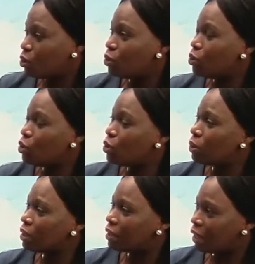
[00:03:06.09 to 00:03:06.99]
do
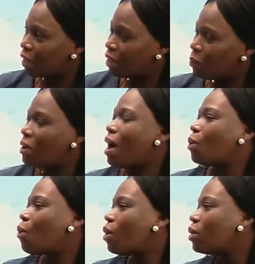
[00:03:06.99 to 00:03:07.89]
you think we are
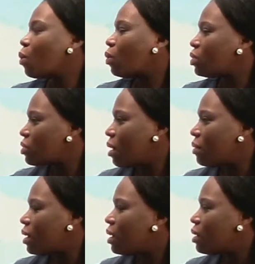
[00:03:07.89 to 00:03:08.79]
going
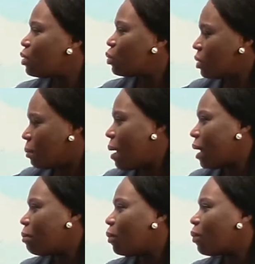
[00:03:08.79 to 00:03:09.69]
contrary to the Bible?